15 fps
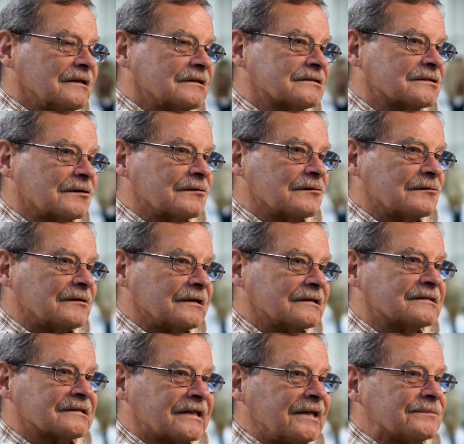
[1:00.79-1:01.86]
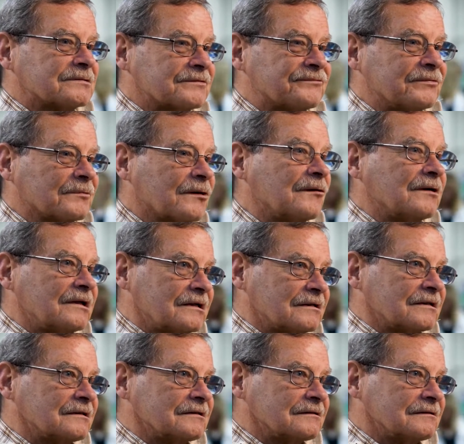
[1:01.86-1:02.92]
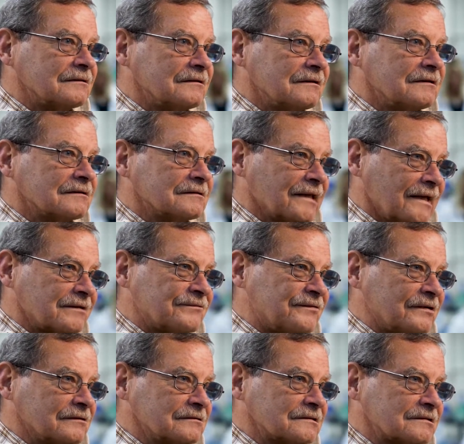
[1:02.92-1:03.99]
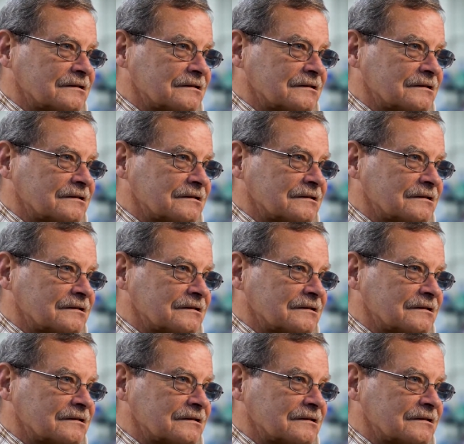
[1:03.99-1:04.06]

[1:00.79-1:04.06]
So it keeps it from going in the landfills,